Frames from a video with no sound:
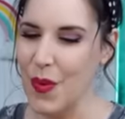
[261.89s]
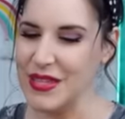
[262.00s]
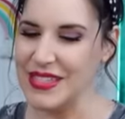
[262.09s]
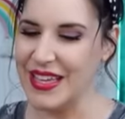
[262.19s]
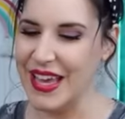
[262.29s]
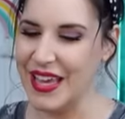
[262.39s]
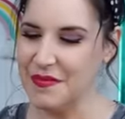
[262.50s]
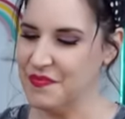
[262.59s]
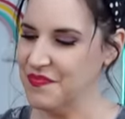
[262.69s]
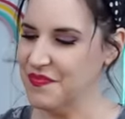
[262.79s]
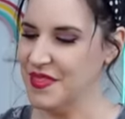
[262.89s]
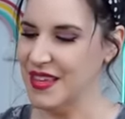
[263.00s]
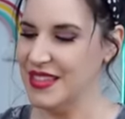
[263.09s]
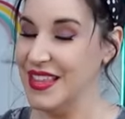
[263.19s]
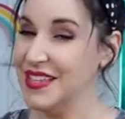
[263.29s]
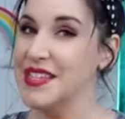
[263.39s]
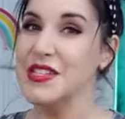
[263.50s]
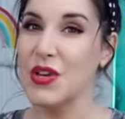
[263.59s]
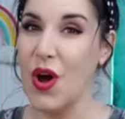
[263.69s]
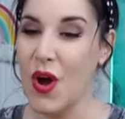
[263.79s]
Once again, this
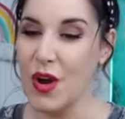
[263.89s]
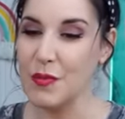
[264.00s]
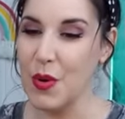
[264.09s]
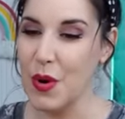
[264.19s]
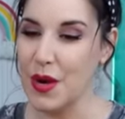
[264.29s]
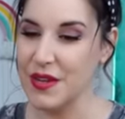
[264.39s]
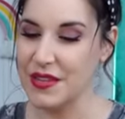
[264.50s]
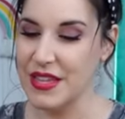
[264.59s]
is cardboard.